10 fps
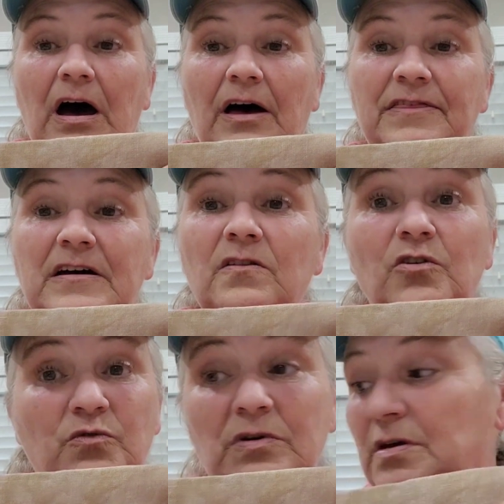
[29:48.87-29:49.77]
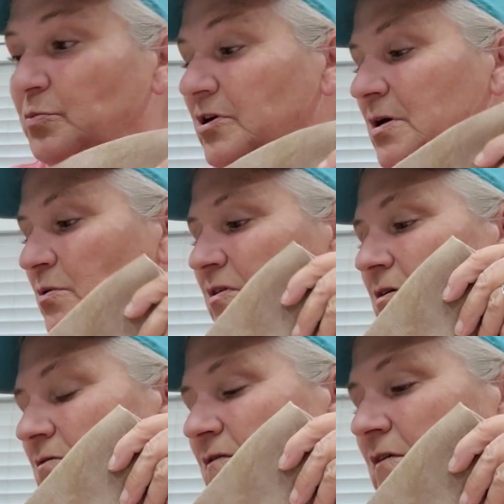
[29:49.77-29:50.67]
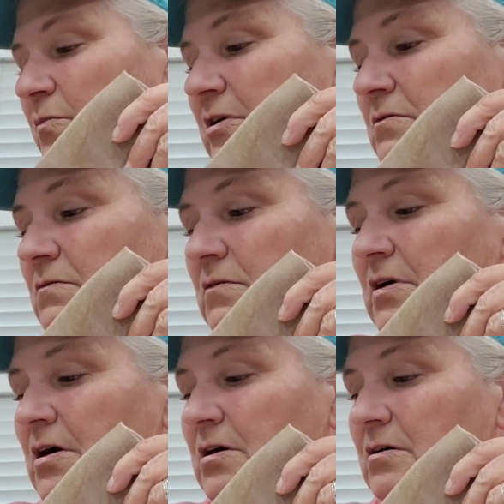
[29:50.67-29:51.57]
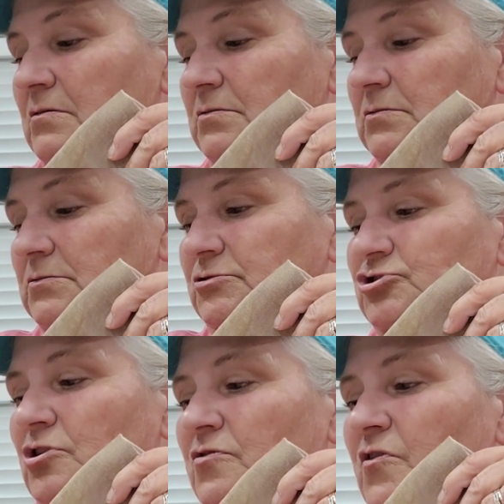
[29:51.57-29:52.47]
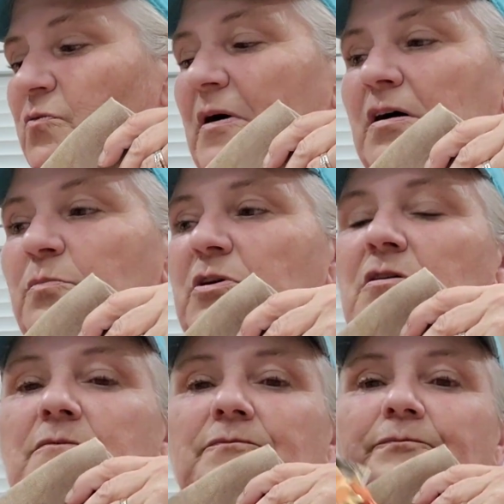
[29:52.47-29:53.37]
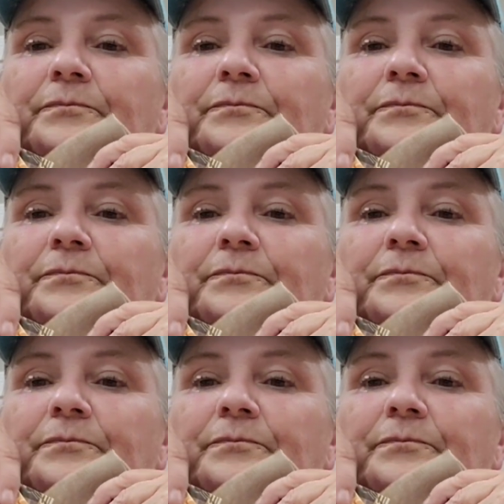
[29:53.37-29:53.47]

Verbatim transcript: I think it looks really pretty with it. So let me kind of chunk those back up here.